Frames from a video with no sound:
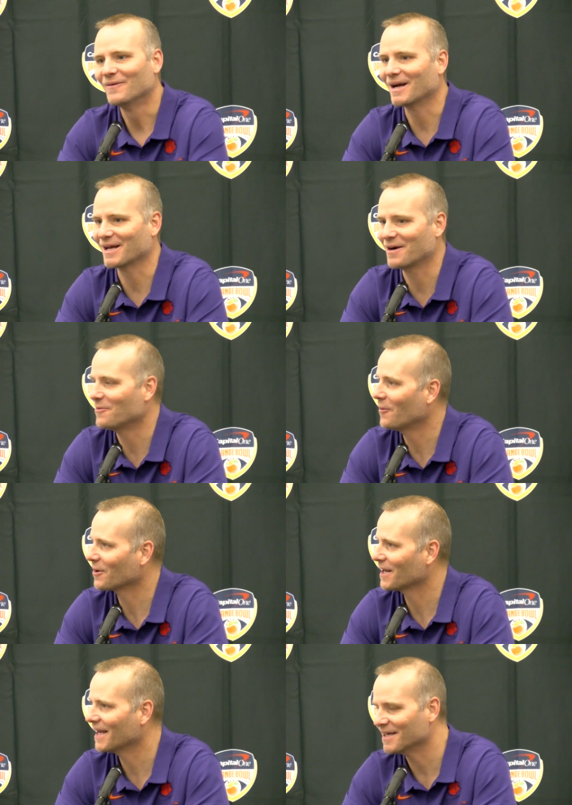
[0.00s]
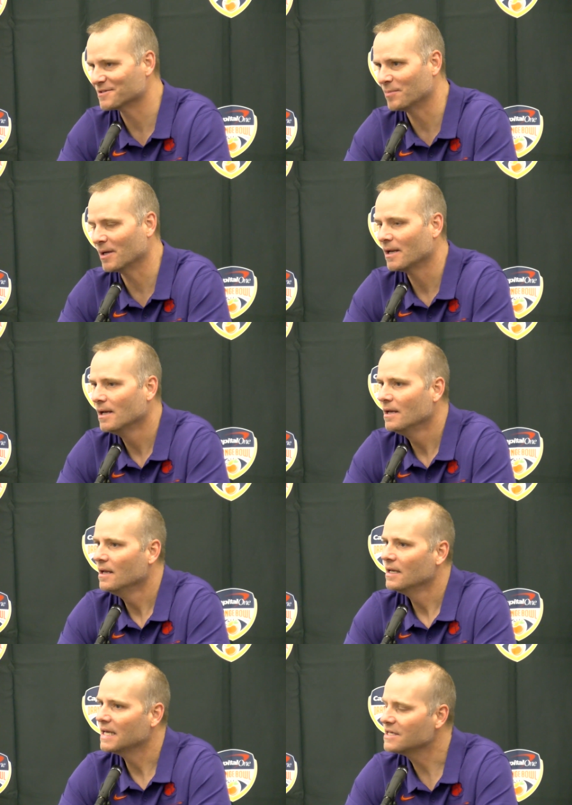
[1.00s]
We got a couple more days. But
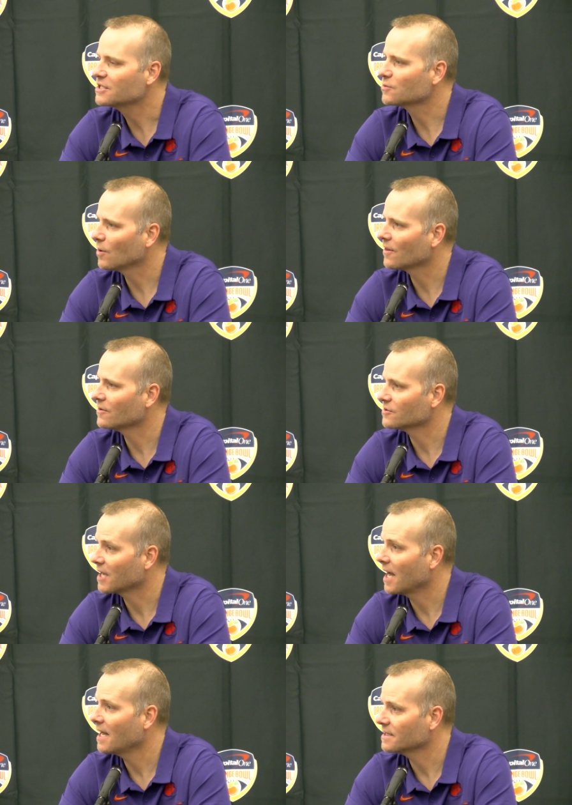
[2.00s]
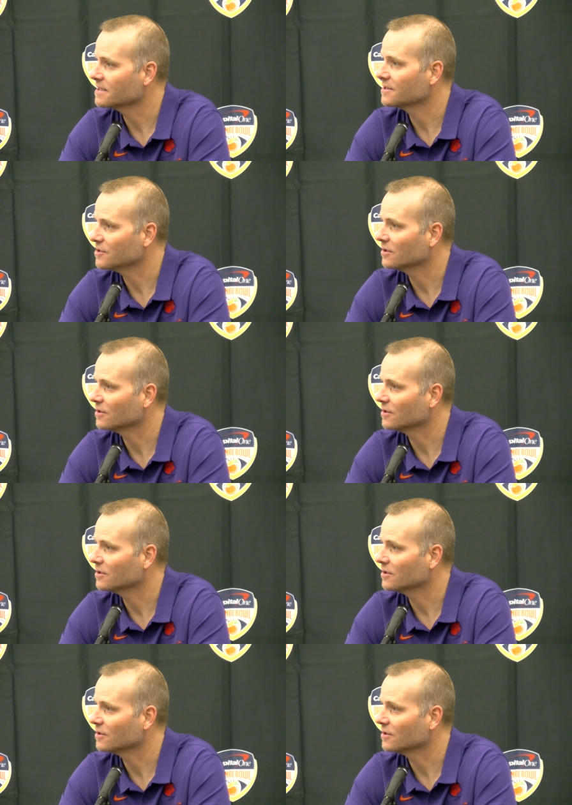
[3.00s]
he's just one of those guys that